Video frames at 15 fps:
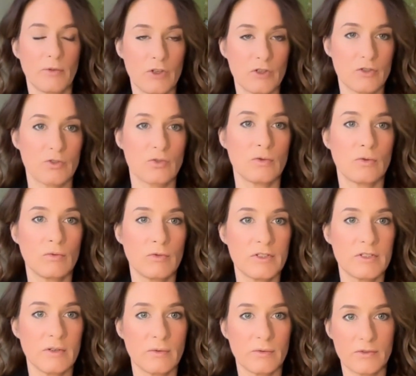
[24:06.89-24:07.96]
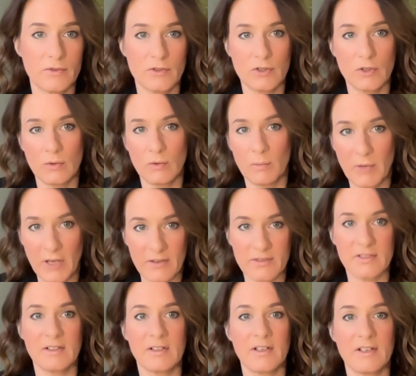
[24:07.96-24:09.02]
the stool results to
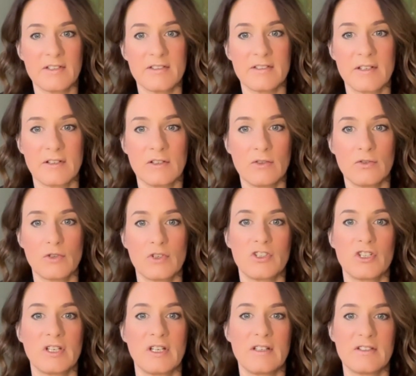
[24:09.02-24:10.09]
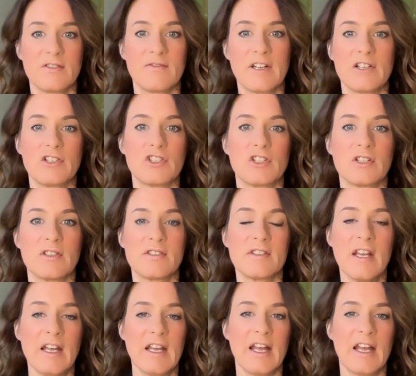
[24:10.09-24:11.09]
personalized nutrition interventions.